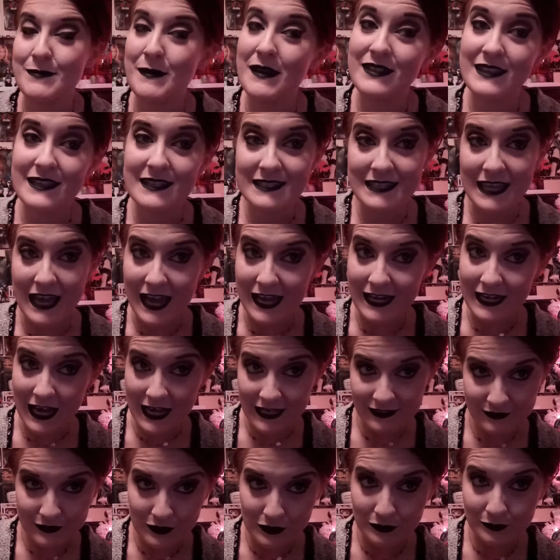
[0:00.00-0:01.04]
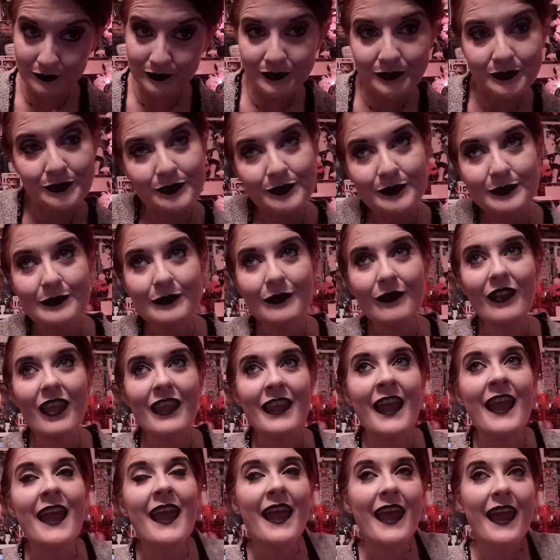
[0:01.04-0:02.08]
it's about this guy in high school.
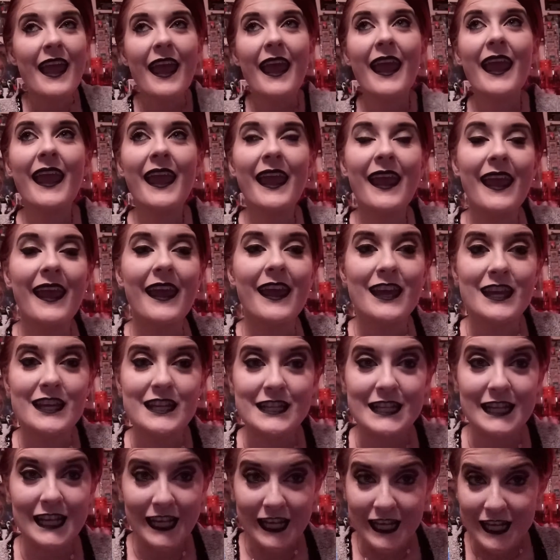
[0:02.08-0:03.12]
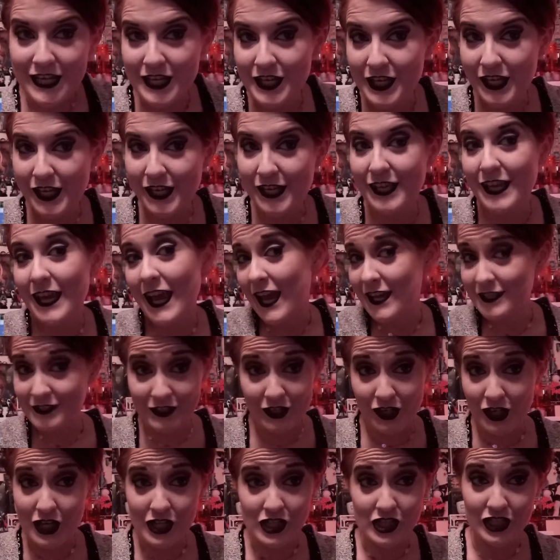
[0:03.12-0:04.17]
And he has
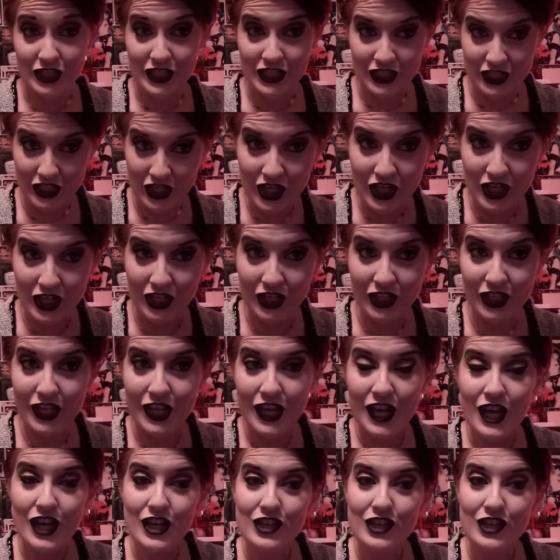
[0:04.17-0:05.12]
a crush on this girl.